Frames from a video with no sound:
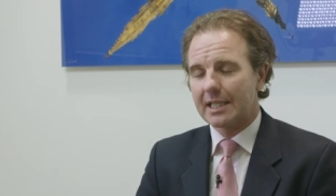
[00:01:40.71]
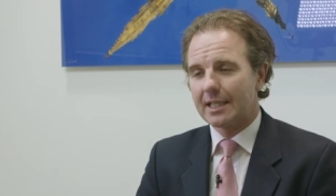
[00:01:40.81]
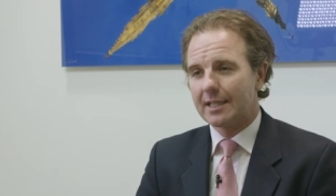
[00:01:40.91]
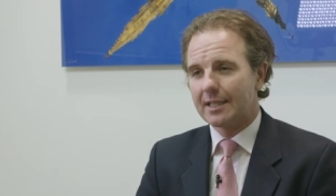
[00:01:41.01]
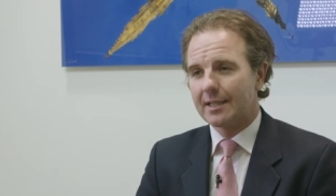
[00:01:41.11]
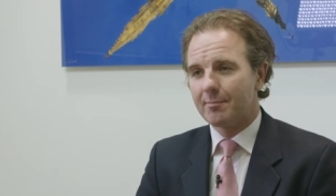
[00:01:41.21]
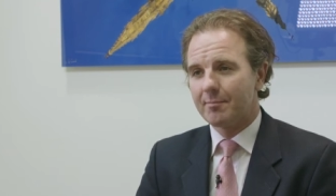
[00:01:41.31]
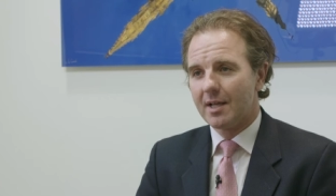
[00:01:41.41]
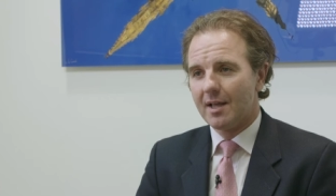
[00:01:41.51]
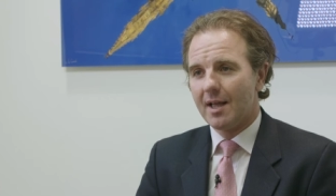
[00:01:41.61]
Um,
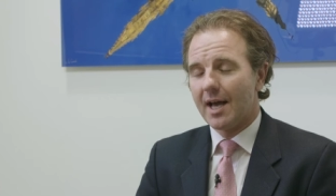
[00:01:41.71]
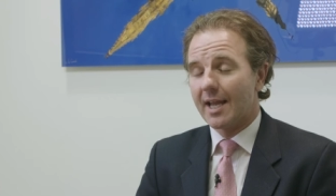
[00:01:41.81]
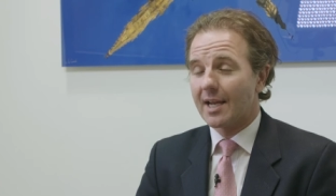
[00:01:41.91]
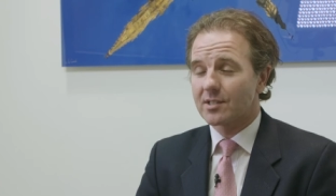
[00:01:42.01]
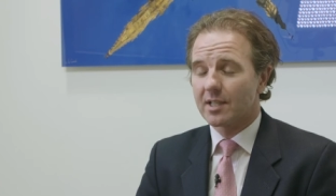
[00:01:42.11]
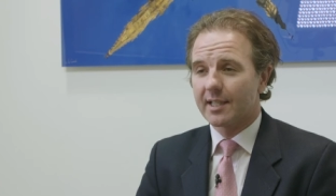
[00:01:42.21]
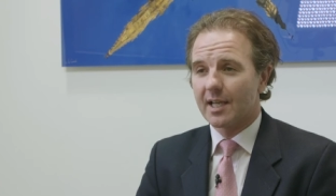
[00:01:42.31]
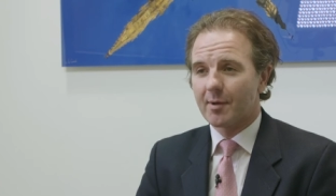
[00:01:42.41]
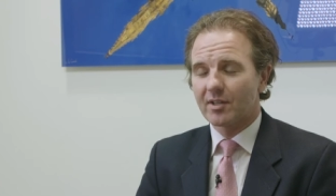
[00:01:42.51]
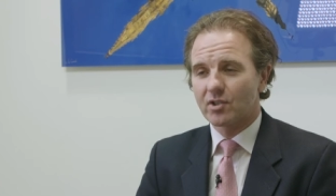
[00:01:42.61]
and actually
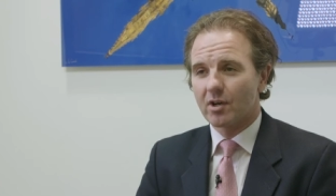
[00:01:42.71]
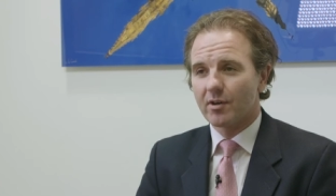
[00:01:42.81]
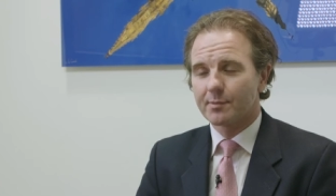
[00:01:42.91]
Kilimanjaro